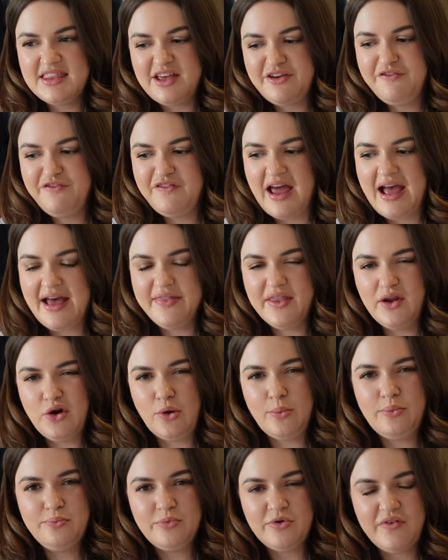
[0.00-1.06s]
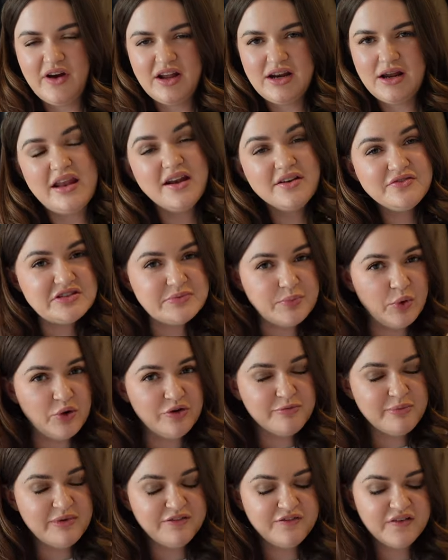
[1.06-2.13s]
are flat and they're not providing enough support
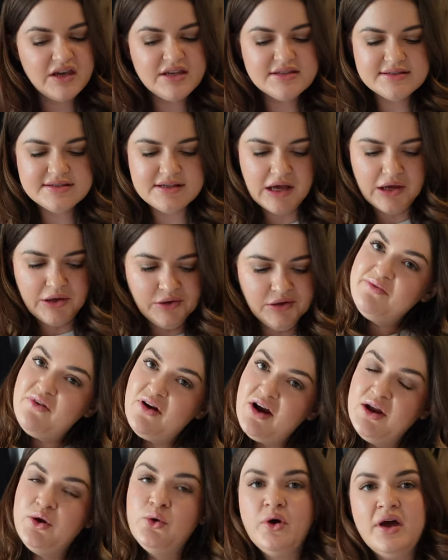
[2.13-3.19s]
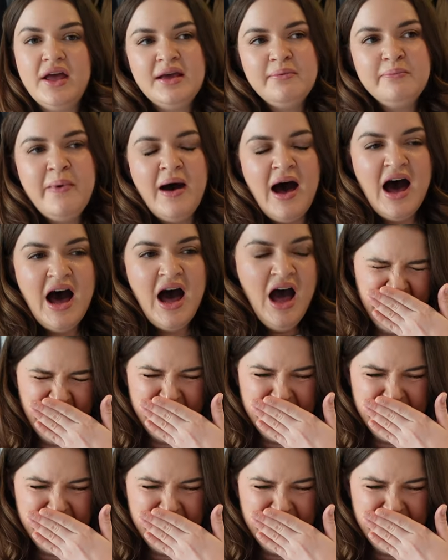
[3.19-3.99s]
for my feet so very annoying but